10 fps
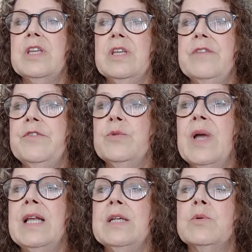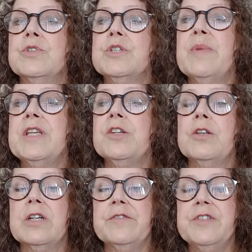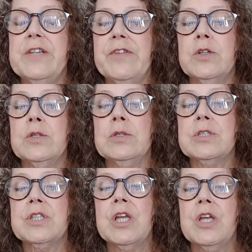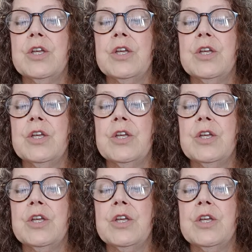if you really want to make your life difficult,